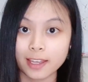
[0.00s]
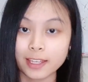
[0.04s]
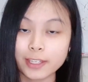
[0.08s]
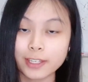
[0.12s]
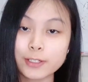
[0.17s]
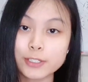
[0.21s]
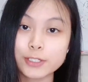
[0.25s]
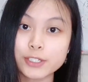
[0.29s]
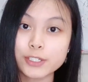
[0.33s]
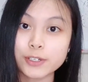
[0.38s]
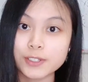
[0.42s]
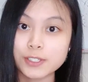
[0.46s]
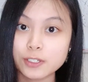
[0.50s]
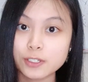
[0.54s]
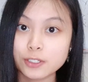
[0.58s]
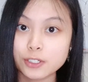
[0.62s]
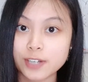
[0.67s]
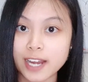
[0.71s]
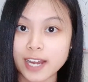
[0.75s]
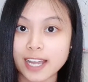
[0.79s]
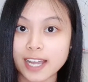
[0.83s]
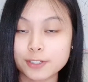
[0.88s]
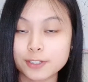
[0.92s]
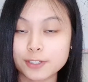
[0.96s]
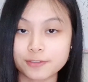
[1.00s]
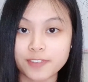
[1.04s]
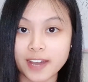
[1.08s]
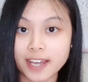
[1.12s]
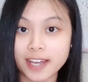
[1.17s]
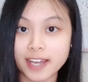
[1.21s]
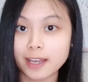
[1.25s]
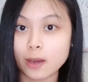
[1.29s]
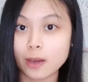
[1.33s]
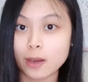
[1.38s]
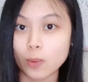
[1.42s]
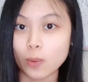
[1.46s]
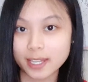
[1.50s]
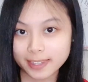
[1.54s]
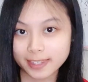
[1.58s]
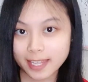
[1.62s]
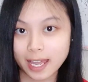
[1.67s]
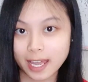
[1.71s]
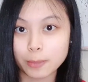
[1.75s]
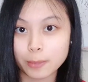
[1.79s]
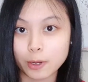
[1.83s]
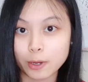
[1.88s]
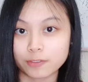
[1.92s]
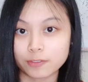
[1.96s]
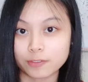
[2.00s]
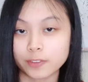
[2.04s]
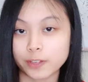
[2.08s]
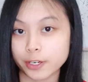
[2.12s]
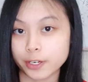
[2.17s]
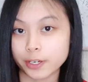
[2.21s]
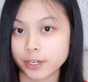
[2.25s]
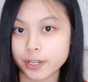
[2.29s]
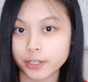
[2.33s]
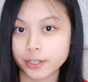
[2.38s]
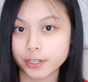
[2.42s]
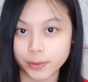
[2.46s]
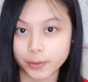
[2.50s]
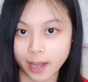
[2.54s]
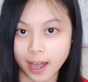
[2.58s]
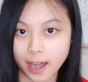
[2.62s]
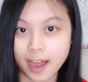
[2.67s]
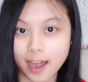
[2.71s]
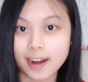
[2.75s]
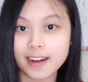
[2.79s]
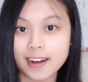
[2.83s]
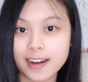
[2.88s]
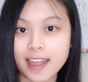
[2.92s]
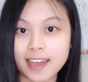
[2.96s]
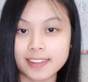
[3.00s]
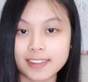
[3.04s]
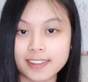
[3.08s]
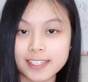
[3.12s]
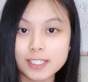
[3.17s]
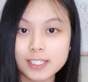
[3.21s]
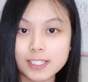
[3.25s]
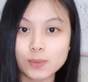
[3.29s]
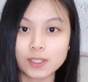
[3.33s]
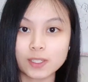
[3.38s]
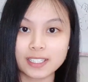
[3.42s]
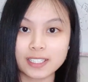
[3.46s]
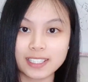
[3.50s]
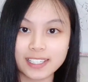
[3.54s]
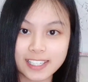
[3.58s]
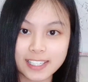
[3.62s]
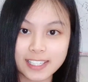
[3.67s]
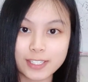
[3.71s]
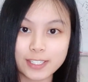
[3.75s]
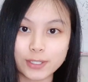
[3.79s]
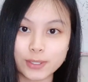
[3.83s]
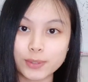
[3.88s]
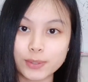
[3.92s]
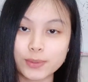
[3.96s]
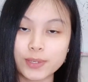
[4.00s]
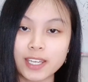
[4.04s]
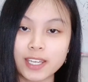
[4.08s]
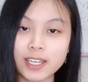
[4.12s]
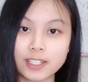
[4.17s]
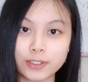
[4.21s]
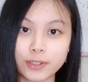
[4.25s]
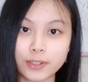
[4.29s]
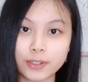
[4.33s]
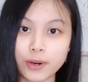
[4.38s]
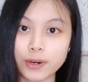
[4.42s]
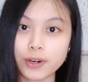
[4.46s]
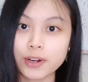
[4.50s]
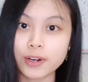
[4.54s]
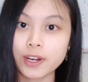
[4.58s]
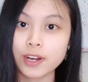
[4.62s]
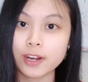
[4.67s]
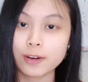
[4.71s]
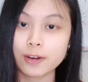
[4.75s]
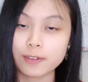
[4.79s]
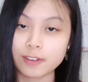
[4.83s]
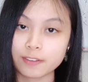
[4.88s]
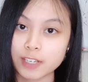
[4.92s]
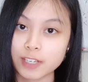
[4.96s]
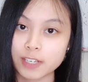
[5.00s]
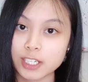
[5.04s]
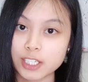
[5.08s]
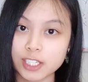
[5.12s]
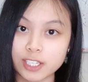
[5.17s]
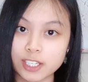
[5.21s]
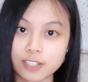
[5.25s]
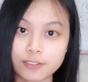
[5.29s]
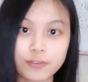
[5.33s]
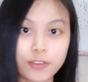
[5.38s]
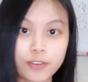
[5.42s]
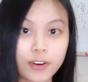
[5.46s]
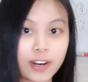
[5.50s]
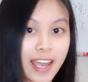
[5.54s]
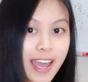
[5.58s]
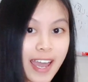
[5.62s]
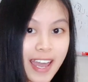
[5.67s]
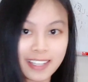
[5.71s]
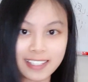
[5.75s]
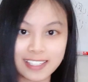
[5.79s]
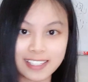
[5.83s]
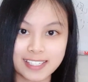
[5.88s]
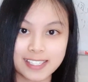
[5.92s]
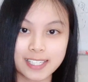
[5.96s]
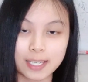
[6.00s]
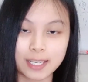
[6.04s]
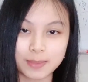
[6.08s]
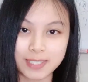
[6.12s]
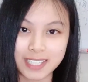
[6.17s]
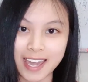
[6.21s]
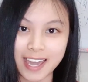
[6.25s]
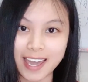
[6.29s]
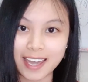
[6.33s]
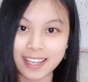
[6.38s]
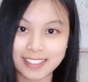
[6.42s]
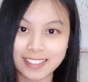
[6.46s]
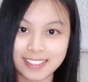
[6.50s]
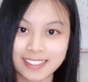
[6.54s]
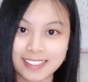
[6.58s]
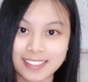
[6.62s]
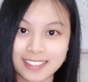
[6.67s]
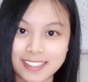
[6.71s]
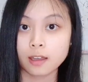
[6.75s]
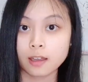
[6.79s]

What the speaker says: You should also try to find out what type of learner you are, and this will ease you in your revision for any subjects.